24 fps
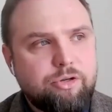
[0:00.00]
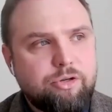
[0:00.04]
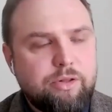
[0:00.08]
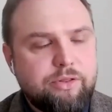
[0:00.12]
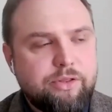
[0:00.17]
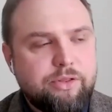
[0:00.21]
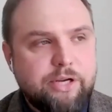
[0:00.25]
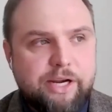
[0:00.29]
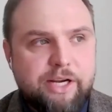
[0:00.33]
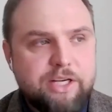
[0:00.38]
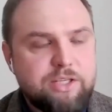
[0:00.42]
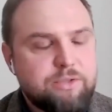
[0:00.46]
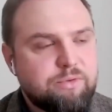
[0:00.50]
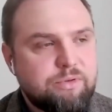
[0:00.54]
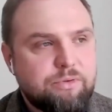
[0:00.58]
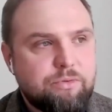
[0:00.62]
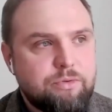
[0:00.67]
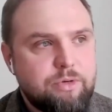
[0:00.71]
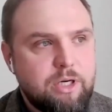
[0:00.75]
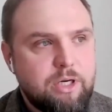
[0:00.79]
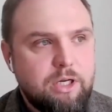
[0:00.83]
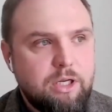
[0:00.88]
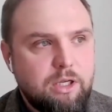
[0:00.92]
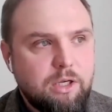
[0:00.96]
days were
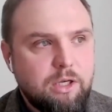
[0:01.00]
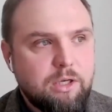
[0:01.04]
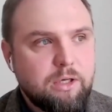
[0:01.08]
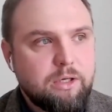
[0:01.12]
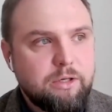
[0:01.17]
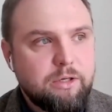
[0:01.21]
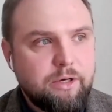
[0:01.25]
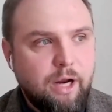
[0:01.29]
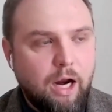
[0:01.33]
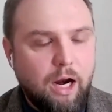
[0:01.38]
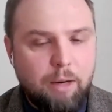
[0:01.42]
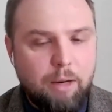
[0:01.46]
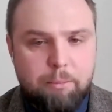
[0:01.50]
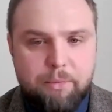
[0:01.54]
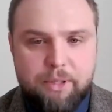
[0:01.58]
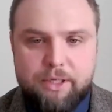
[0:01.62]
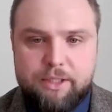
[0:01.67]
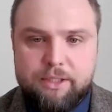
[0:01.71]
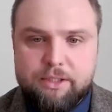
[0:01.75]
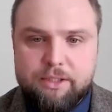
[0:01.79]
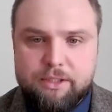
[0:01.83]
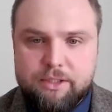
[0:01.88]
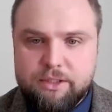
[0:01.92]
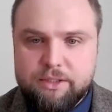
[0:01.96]
really good. I mean,
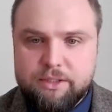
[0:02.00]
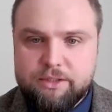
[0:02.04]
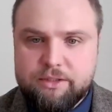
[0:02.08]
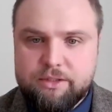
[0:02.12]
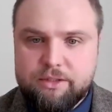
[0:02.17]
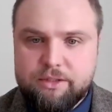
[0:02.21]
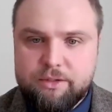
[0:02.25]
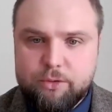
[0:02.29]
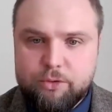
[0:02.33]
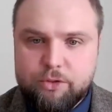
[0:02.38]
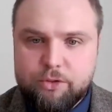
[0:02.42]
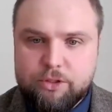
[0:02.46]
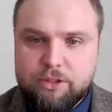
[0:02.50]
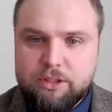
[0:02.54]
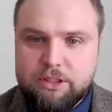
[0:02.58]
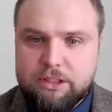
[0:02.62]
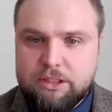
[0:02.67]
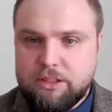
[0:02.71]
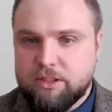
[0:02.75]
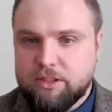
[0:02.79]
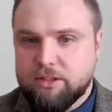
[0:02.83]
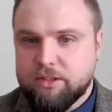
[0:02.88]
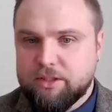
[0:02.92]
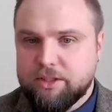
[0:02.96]
it's
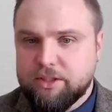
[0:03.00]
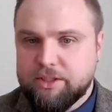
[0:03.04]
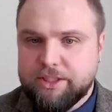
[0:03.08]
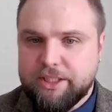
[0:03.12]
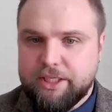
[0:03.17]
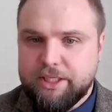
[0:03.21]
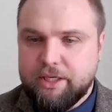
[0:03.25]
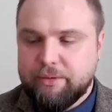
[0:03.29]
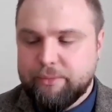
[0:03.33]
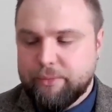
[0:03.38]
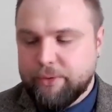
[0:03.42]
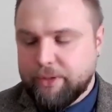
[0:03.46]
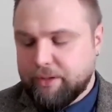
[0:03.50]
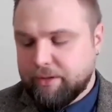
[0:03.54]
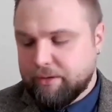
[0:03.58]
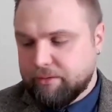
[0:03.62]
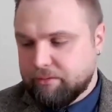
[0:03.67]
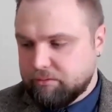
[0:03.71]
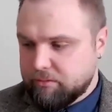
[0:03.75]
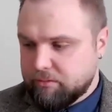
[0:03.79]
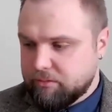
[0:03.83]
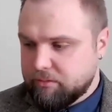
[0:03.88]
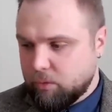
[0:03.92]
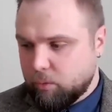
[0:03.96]
usually the day when
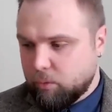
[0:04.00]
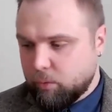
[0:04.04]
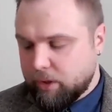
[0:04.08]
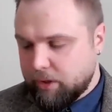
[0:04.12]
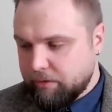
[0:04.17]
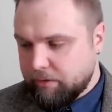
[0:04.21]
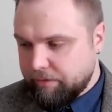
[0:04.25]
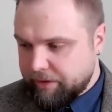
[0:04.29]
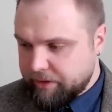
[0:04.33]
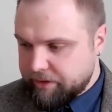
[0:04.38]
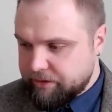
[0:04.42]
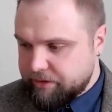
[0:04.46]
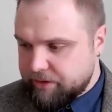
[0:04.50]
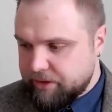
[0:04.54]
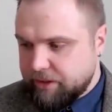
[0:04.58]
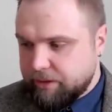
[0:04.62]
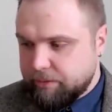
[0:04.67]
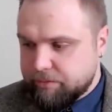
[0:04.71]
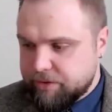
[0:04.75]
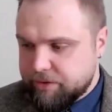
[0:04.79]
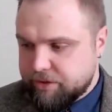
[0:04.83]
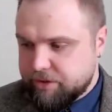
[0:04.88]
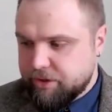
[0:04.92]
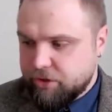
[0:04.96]
one of the
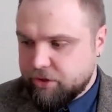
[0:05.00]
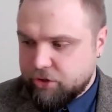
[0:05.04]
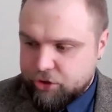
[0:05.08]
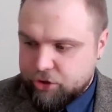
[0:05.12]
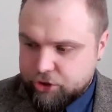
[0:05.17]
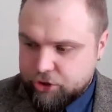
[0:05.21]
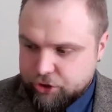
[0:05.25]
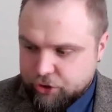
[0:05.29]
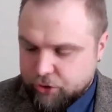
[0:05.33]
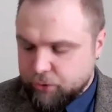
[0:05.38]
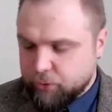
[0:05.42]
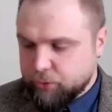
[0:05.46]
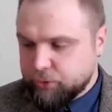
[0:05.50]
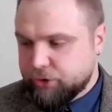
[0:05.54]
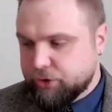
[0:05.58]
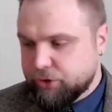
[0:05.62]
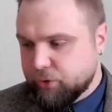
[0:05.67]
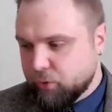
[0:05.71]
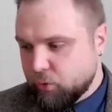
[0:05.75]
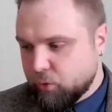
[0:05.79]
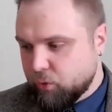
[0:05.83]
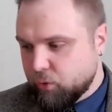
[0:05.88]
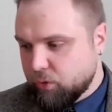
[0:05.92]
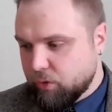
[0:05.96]
teams show to
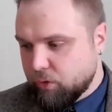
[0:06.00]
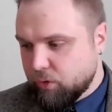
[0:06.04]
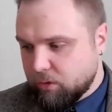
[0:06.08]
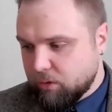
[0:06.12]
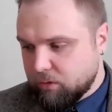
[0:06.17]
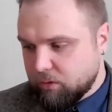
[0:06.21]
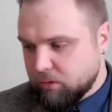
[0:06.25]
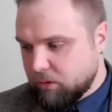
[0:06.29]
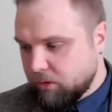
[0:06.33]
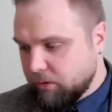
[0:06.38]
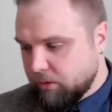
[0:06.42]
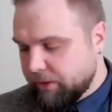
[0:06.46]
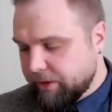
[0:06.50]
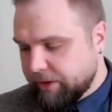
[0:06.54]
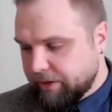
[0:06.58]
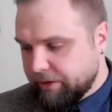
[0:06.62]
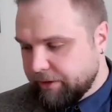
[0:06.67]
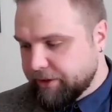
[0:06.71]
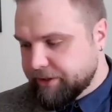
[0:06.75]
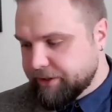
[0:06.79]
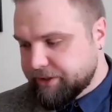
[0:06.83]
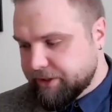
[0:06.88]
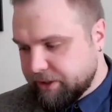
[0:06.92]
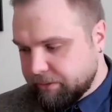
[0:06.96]
all the other
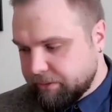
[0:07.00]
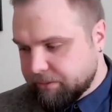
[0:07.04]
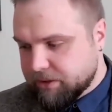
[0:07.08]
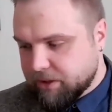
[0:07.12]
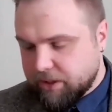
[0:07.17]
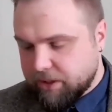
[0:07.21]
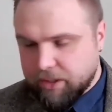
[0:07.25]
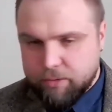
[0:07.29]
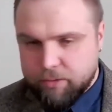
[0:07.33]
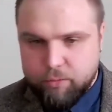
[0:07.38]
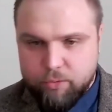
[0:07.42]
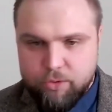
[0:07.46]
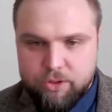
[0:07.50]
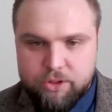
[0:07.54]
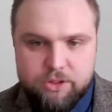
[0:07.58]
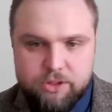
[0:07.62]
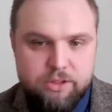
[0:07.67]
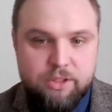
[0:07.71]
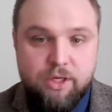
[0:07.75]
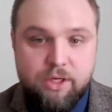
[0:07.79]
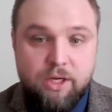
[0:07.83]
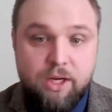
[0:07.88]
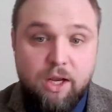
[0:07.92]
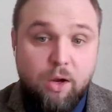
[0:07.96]
teams like what
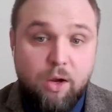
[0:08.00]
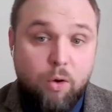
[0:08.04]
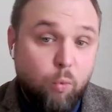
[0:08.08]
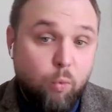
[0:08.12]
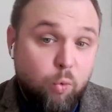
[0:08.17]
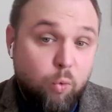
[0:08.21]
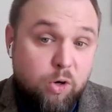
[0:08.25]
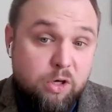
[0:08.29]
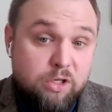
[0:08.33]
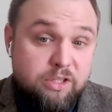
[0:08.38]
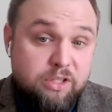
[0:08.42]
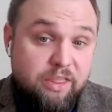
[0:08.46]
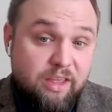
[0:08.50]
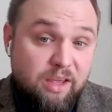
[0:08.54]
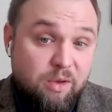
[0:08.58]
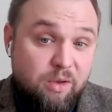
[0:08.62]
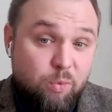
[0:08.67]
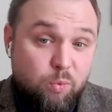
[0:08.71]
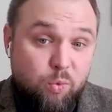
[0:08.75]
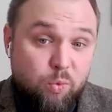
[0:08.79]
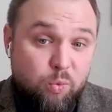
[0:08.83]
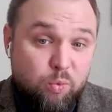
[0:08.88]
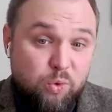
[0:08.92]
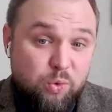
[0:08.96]
they
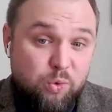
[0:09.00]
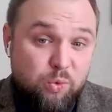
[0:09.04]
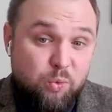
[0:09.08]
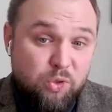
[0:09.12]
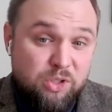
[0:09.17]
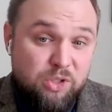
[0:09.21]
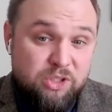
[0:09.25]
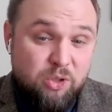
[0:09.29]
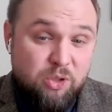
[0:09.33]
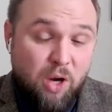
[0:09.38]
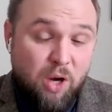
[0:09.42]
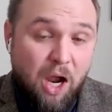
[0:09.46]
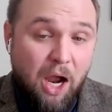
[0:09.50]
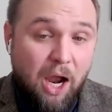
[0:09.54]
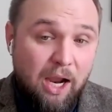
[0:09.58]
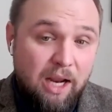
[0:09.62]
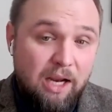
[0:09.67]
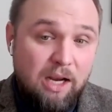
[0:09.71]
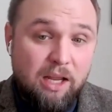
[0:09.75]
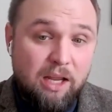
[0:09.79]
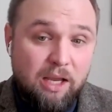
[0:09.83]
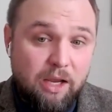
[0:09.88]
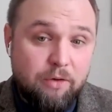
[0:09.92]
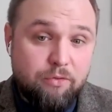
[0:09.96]
would want to
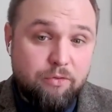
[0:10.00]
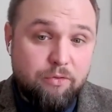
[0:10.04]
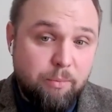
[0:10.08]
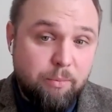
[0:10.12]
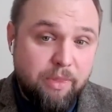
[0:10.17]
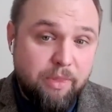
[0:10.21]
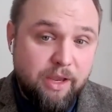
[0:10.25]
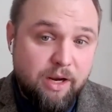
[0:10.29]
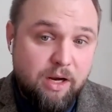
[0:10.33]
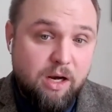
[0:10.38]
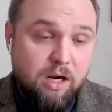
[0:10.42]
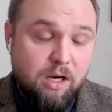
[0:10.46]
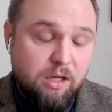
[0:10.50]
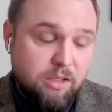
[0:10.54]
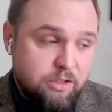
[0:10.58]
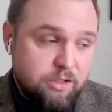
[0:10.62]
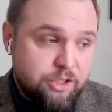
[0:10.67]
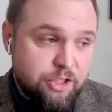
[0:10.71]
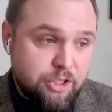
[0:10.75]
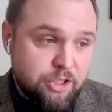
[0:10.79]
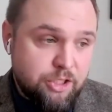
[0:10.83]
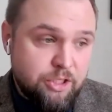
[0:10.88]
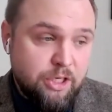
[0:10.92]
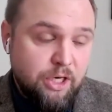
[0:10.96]
highlight from their
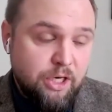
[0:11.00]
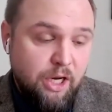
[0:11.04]
culture.